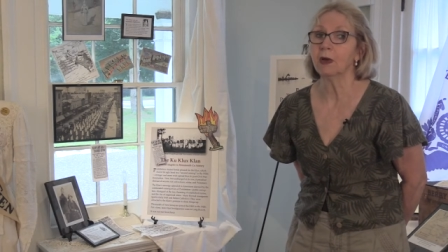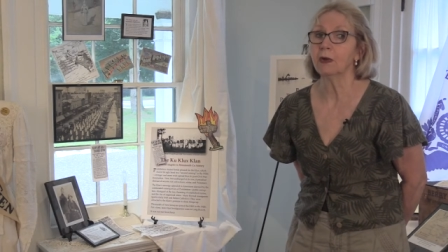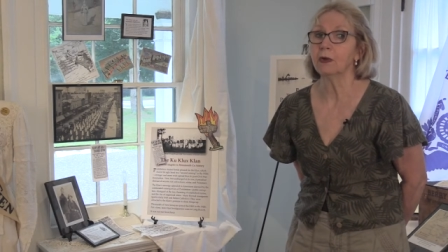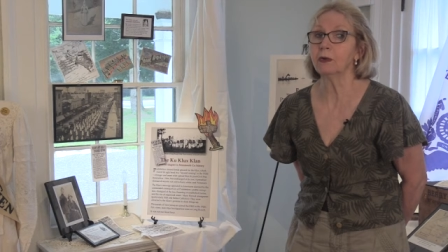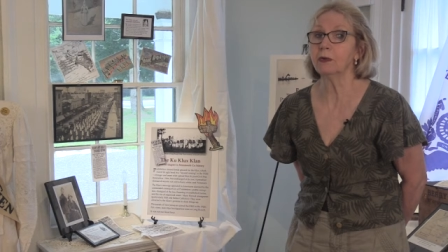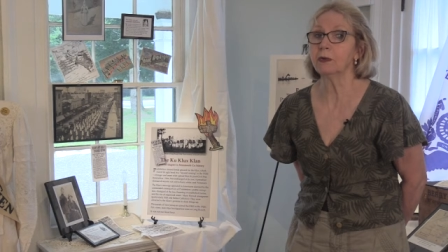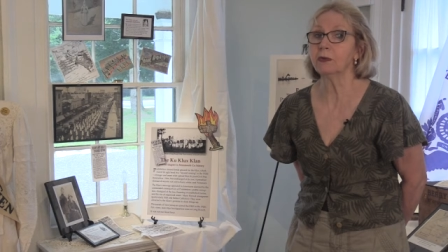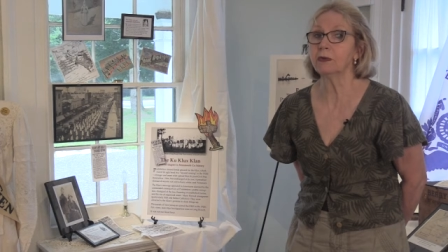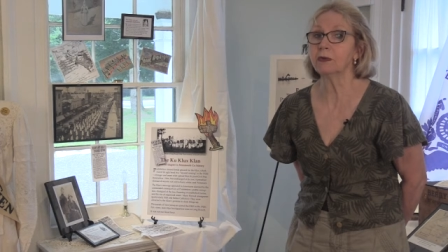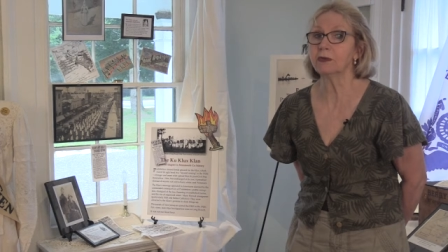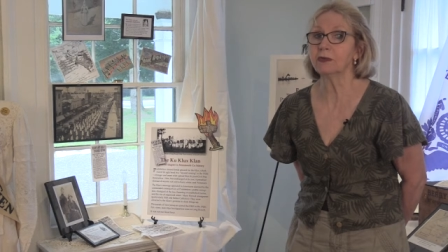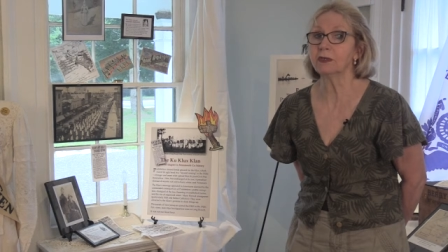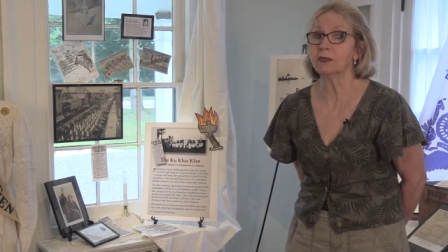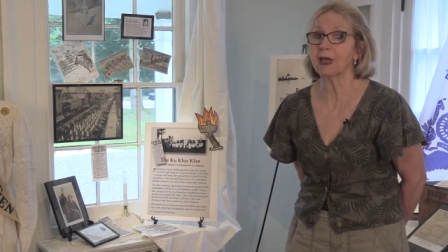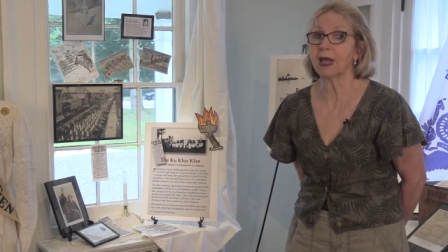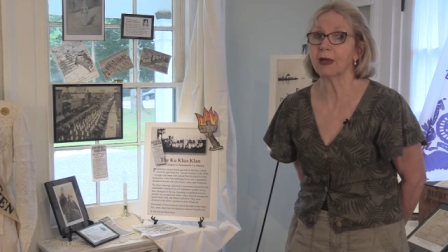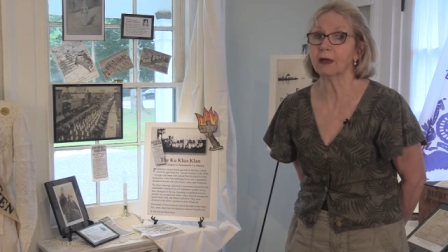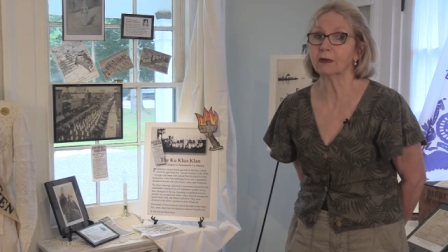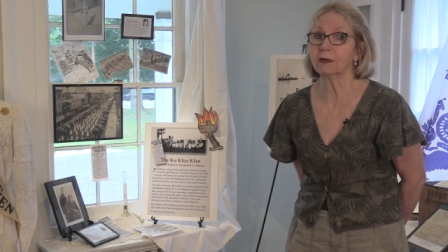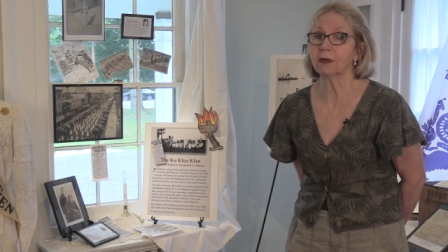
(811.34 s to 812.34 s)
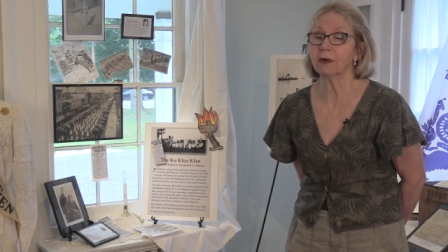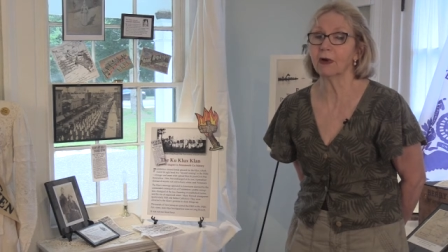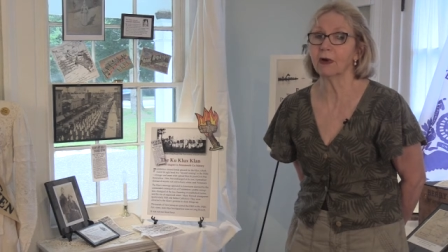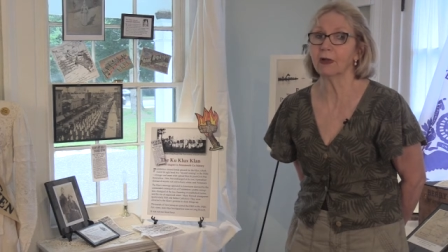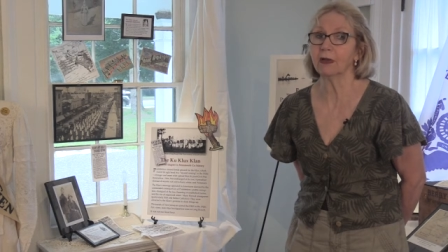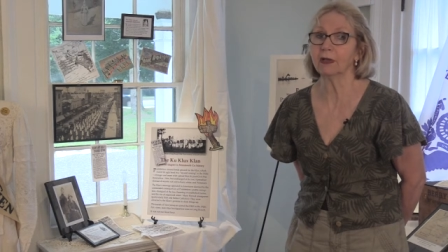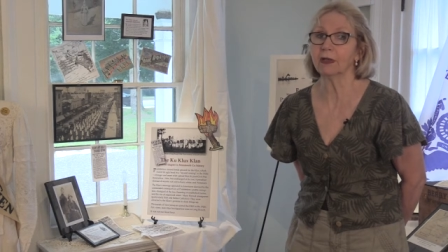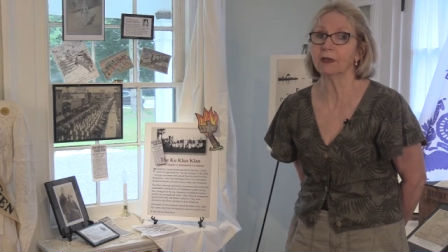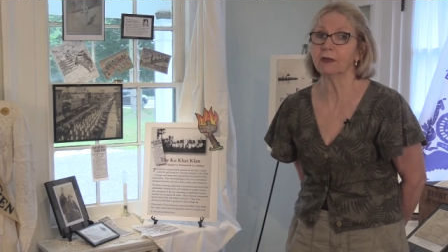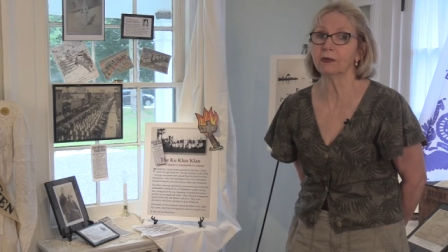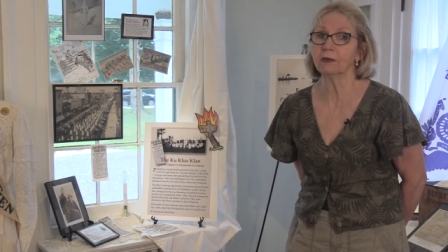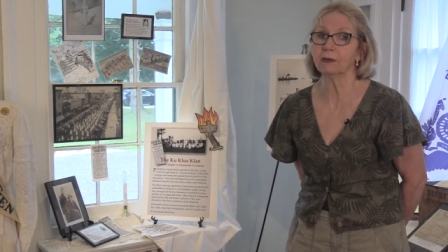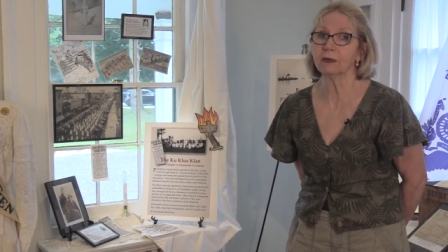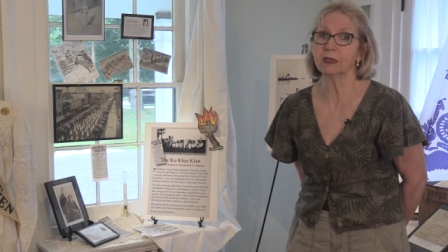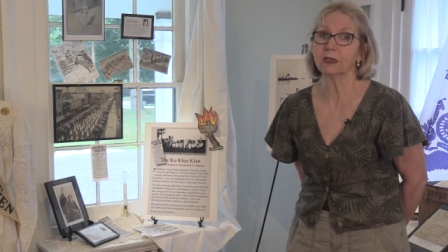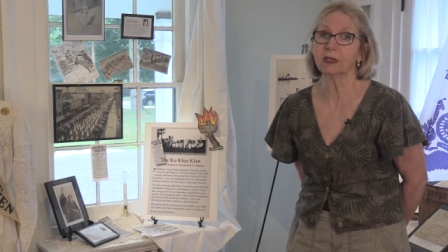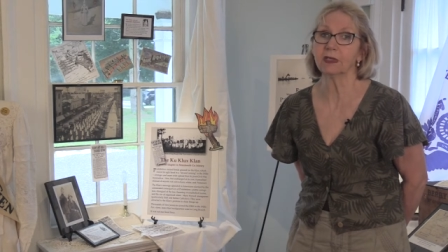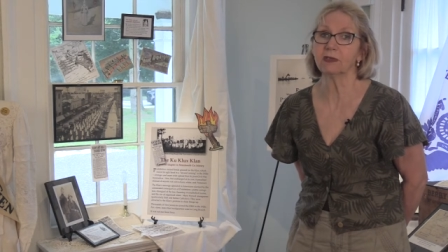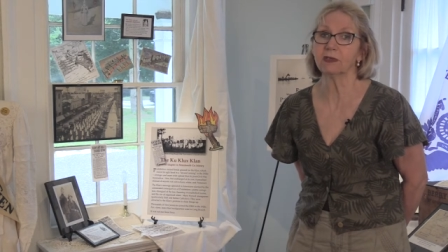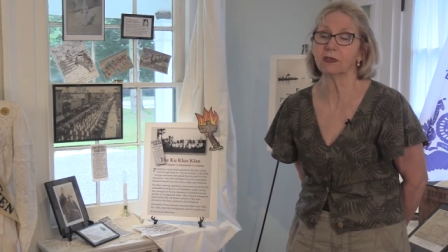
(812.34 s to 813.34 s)
who used alcohol in their
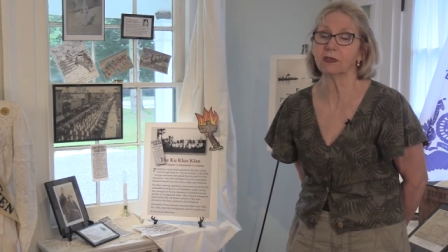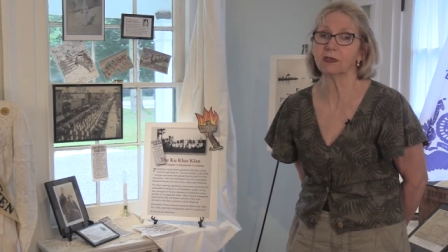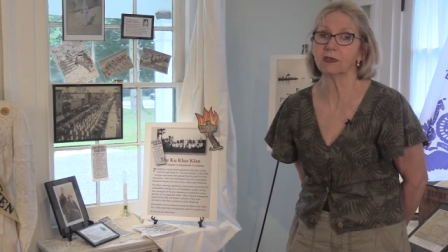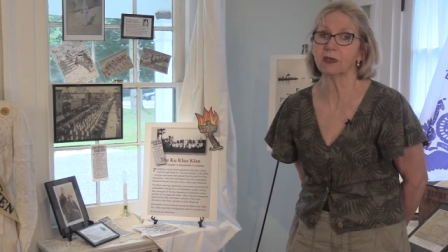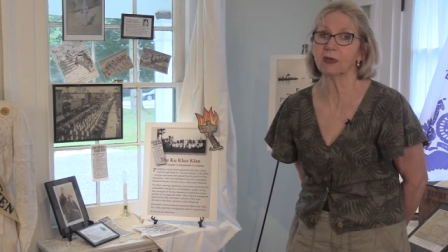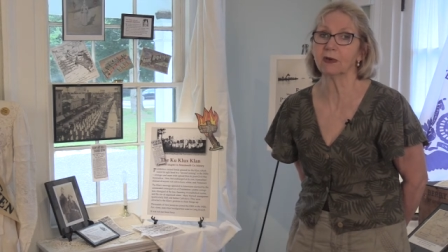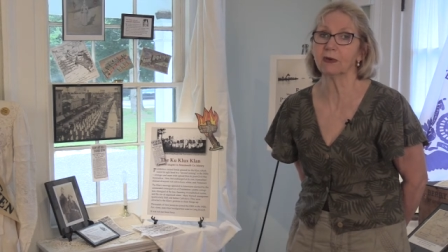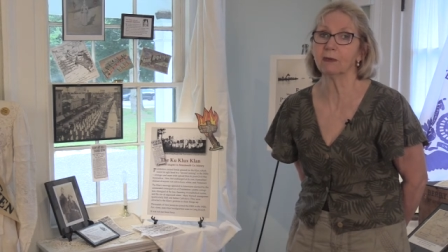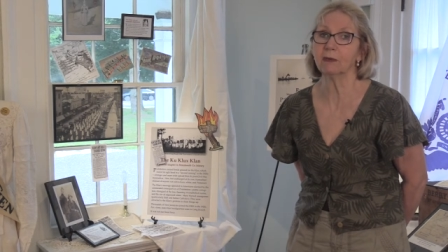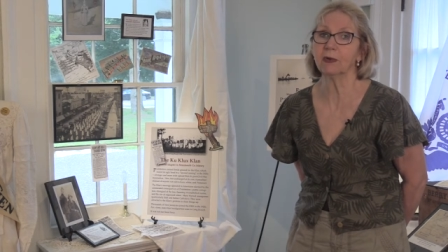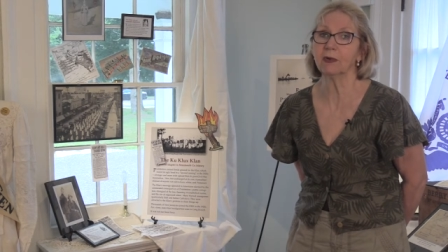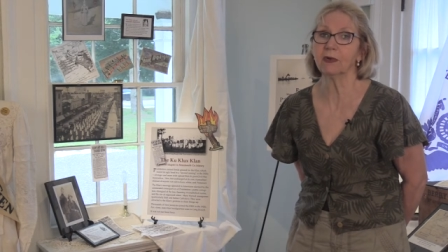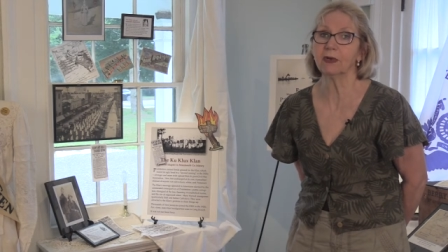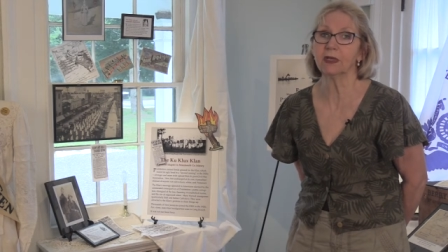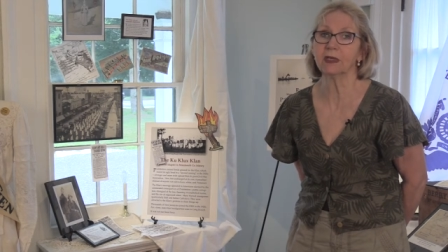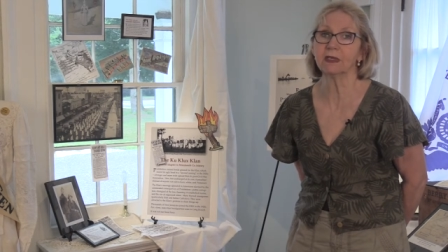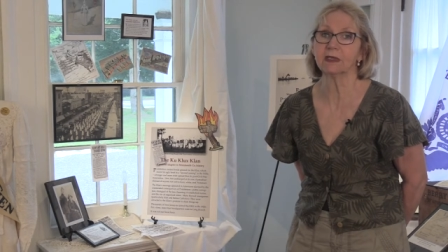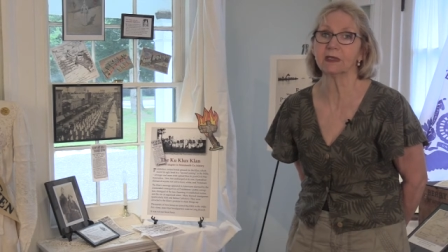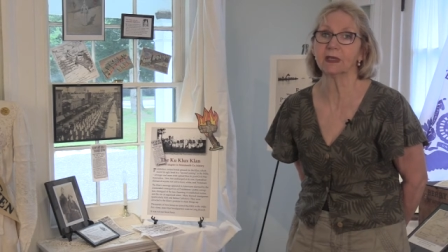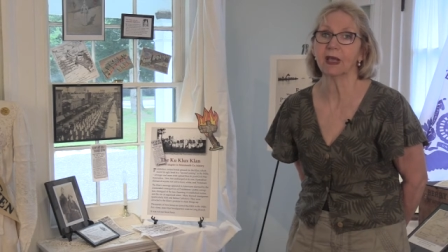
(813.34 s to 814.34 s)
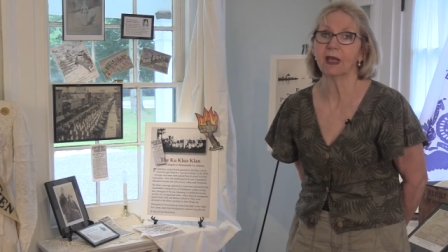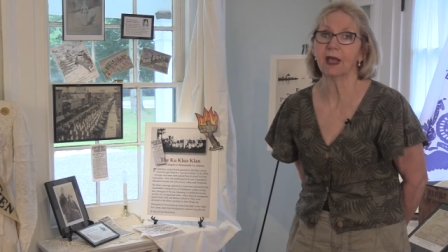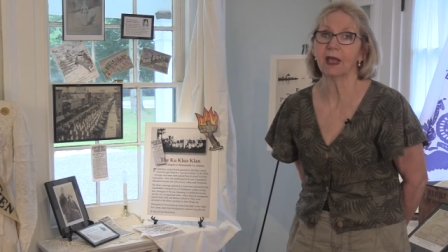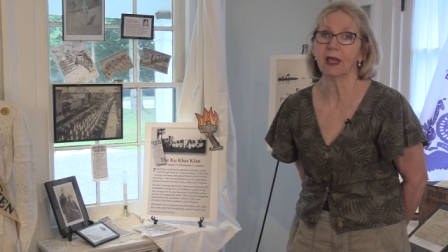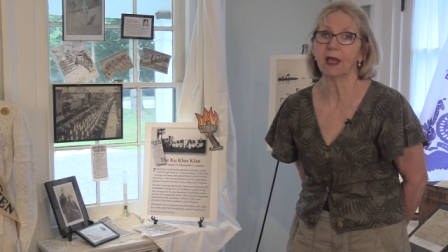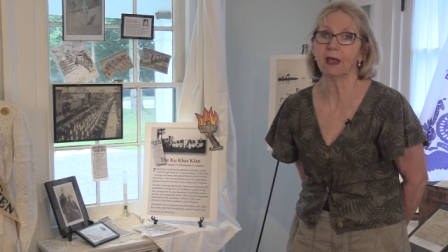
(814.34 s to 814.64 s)
religious ceremonies